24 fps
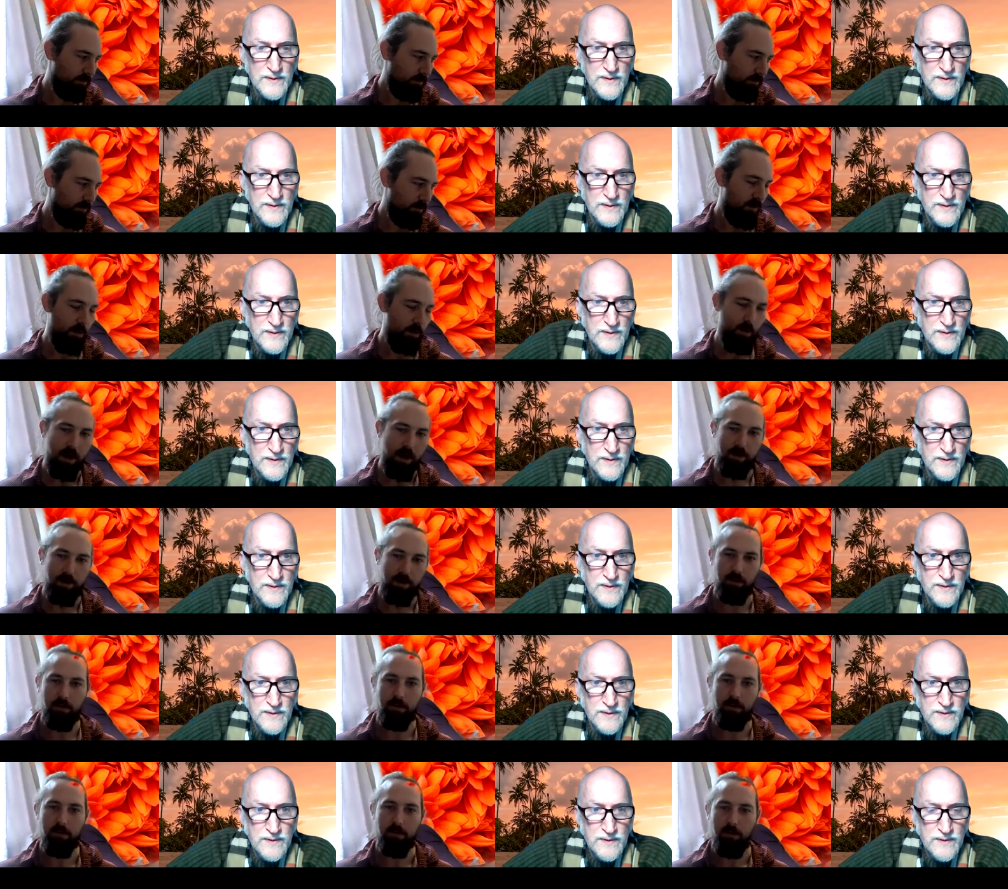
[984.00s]
Speaker 1: the
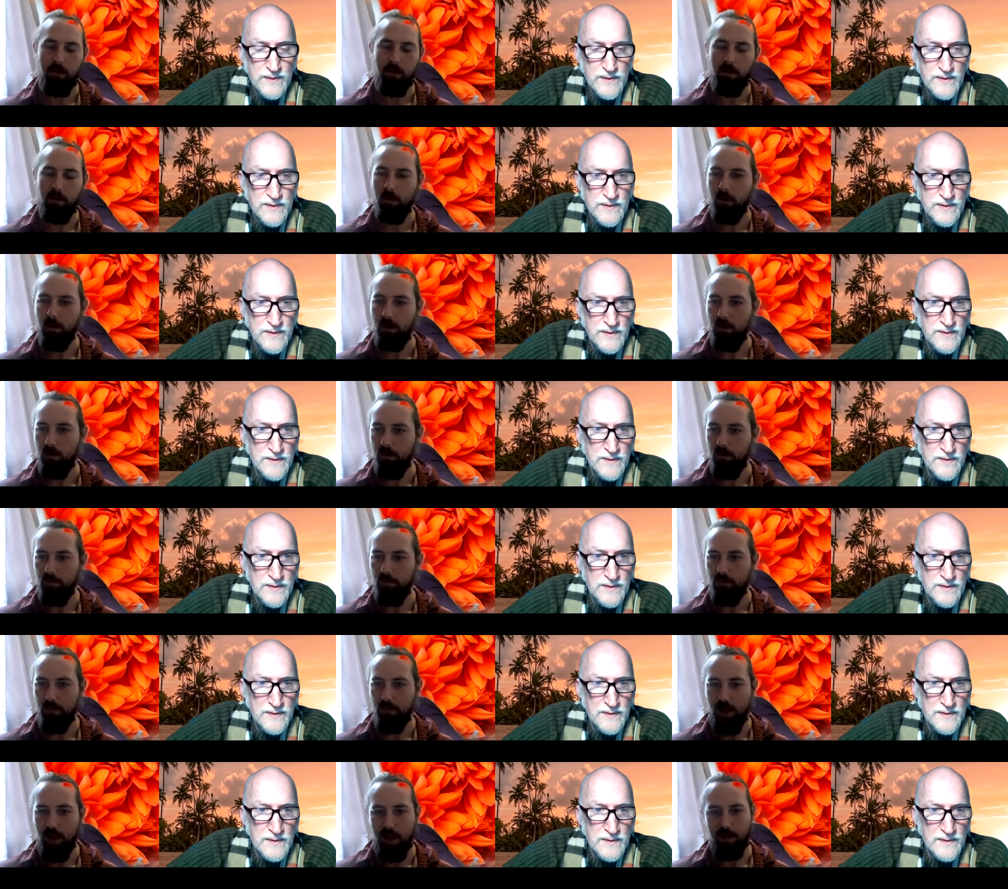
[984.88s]
weather,
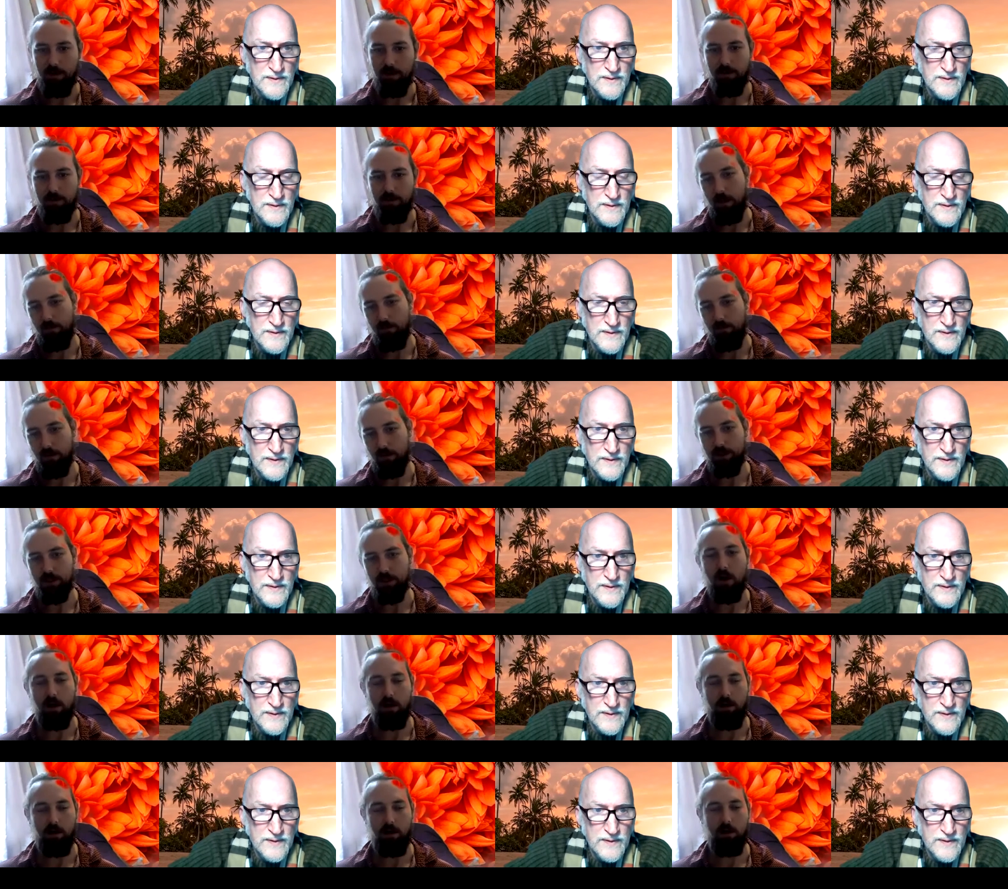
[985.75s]
and if it's
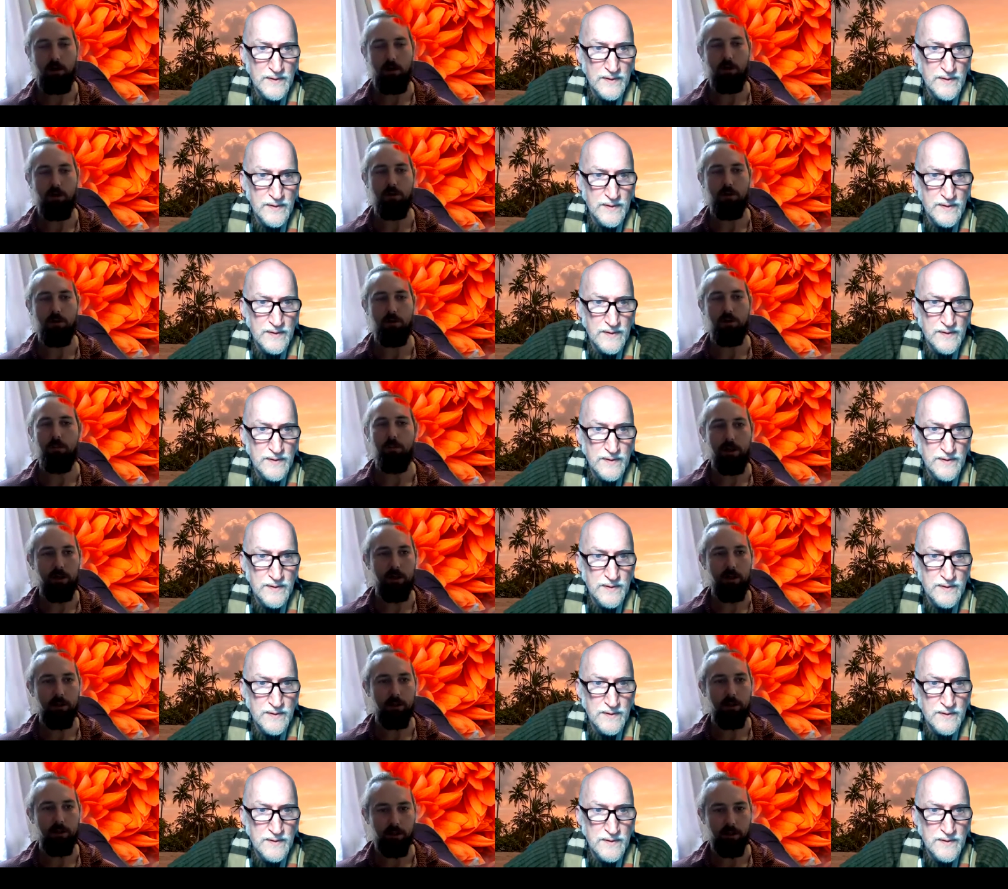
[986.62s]
not an ocean planet,
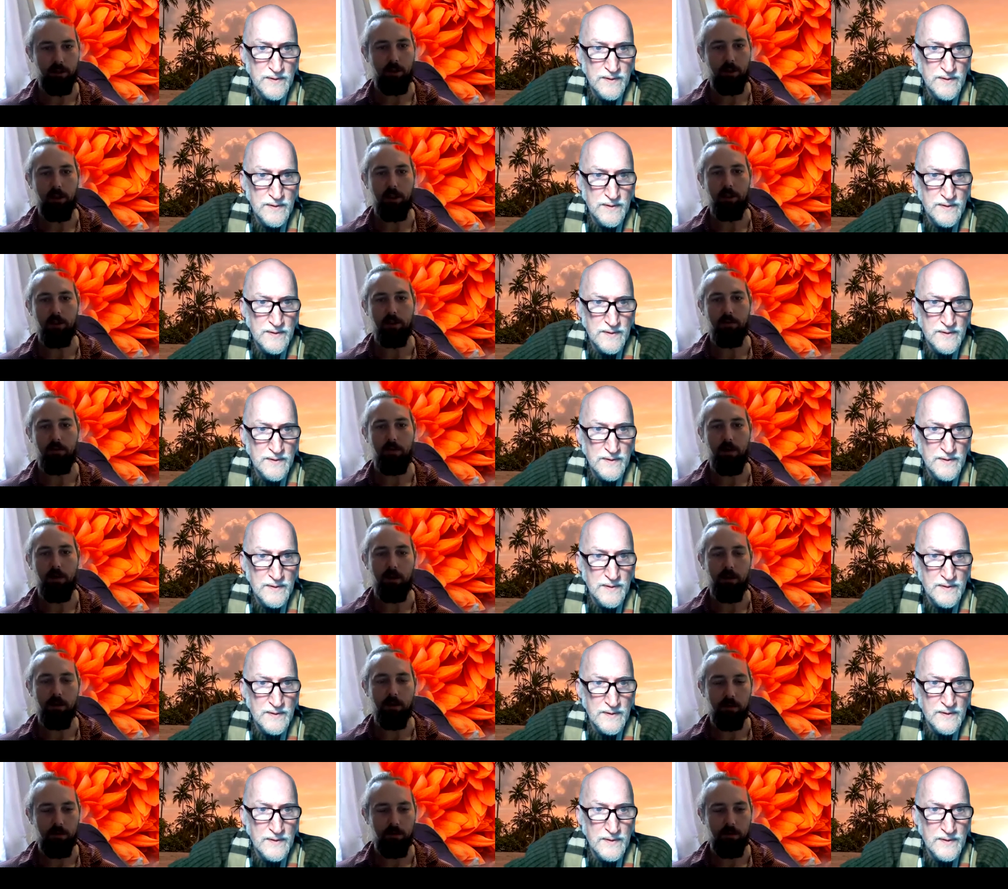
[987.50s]
it'll turn it into one.